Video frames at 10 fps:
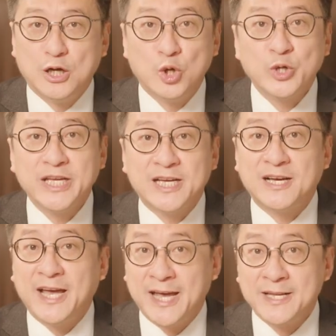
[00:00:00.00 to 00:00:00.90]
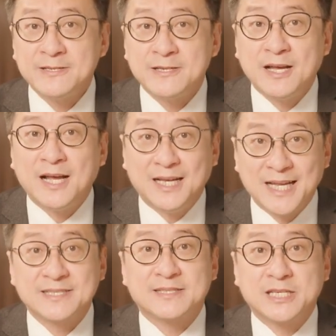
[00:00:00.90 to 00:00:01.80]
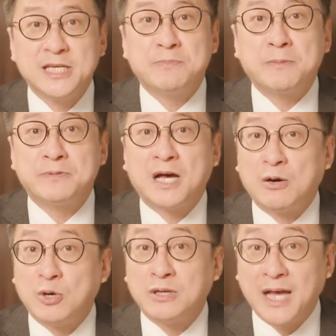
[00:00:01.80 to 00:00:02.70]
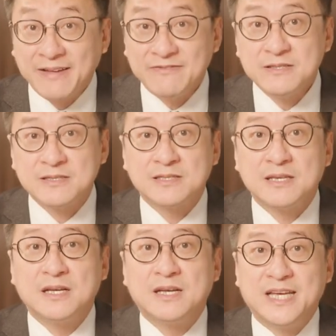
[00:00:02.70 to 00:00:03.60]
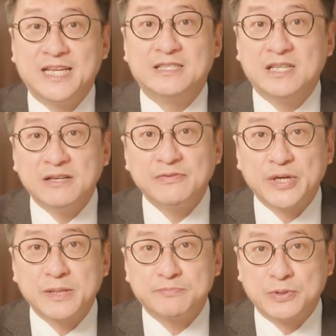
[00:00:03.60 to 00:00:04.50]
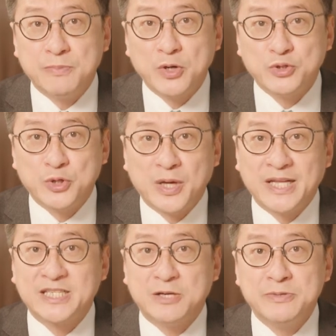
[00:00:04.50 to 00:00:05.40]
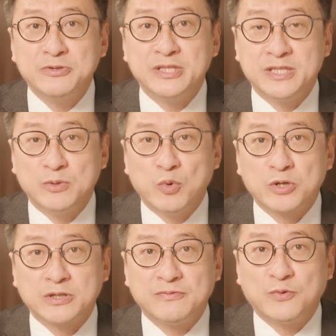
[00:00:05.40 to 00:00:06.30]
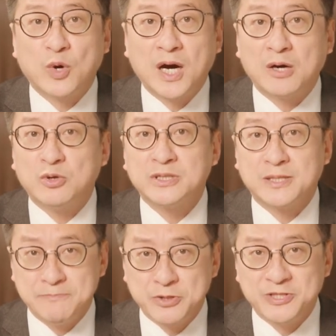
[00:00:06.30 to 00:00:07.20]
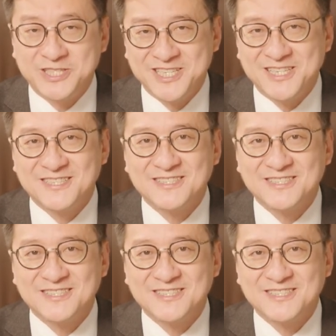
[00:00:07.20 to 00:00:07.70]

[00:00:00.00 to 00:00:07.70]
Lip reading: Looking ahead, let's keep up our efforts in delivering pro bono and community work for our community.